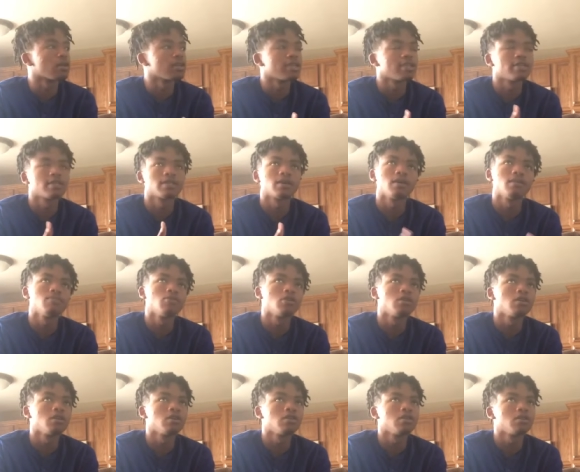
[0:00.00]
This summer,
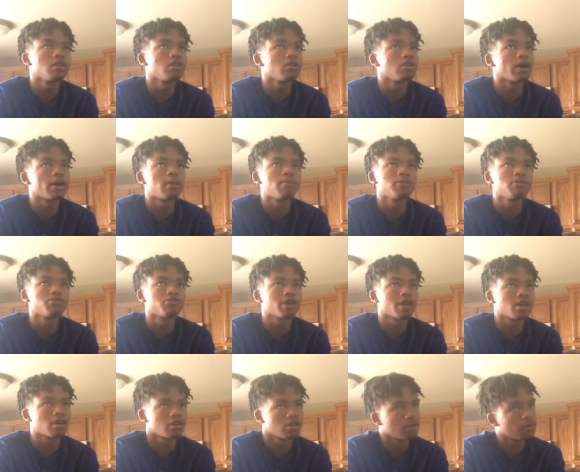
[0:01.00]
I don't know. I'm gonna
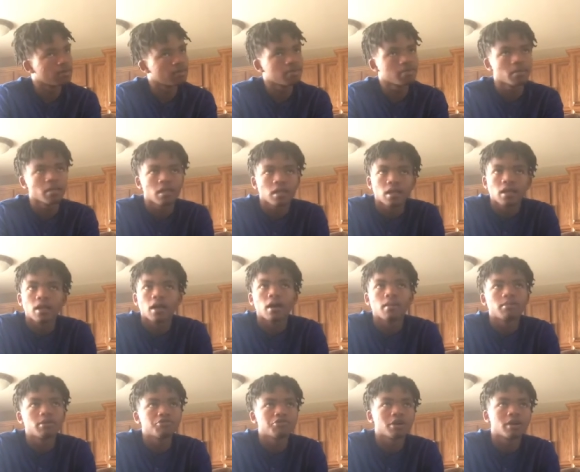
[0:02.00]
try to,
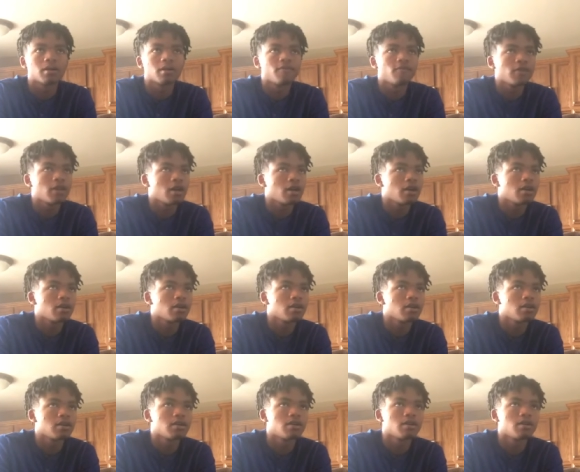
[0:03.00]
I'm gonna try to vlog.
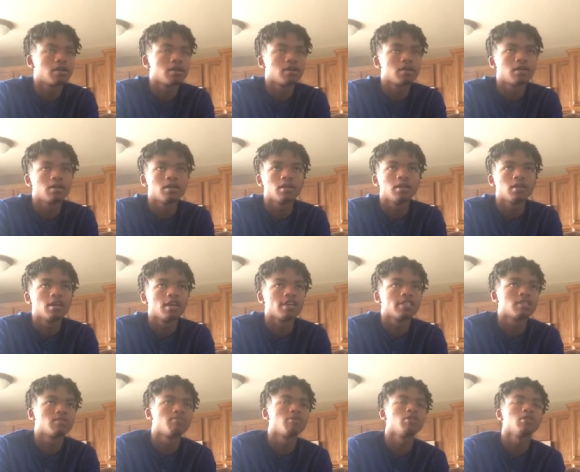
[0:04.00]
I
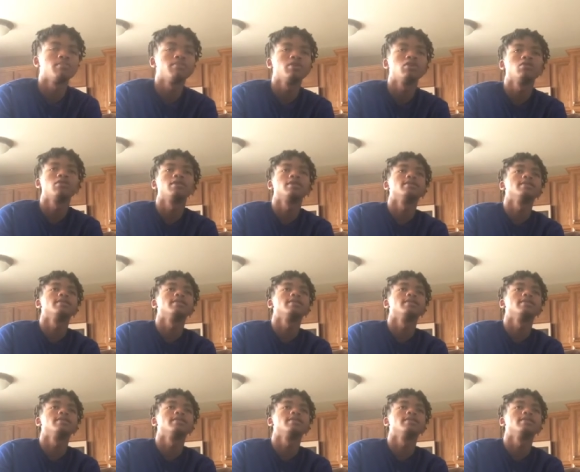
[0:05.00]
supposed to be going